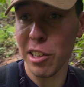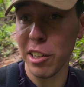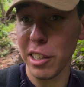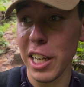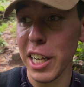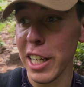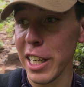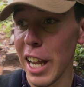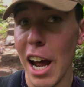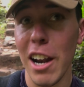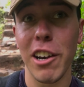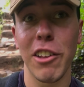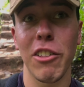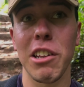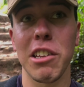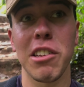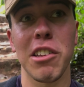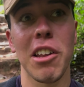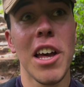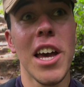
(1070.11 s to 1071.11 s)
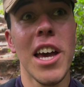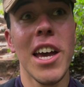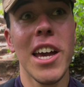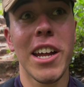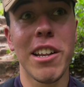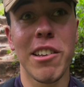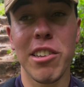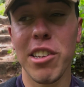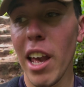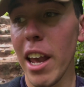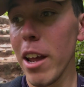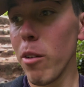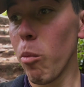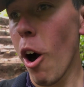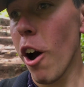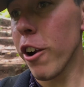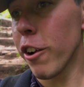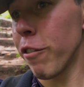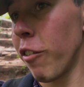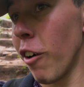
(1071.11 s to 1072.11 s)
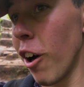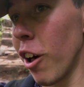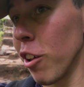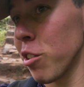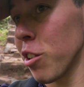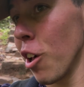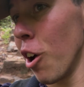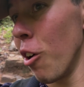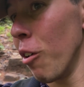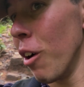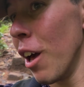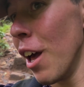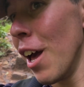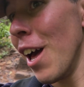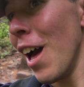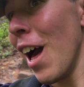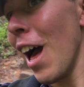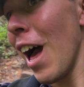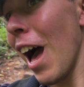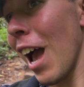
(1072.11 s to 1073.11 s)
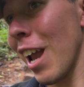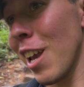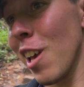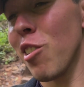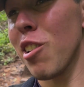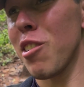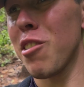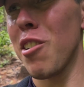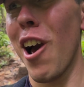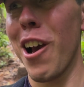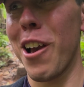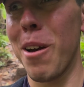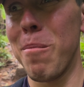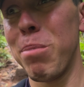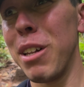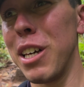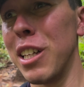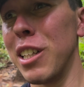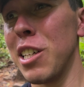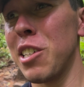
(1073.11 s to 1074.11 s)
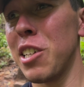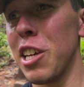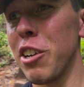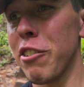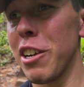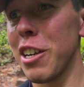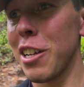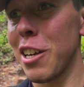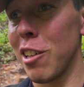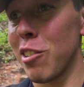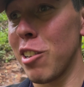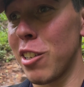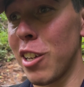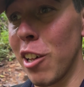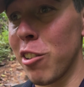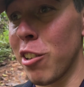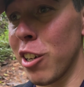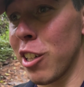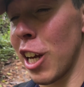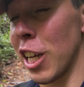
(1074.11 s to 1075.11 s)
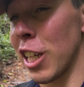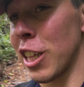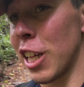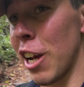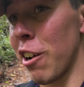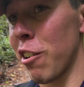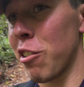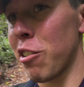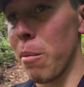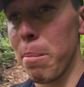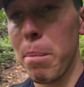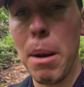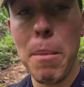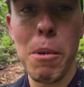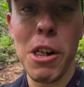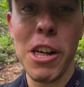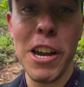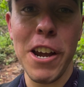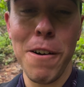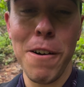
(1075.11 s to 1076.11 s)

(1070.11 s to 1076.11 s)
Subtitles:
leading down to this insane waterfall. So I guess it's not completely secret because it does look like there's some people here,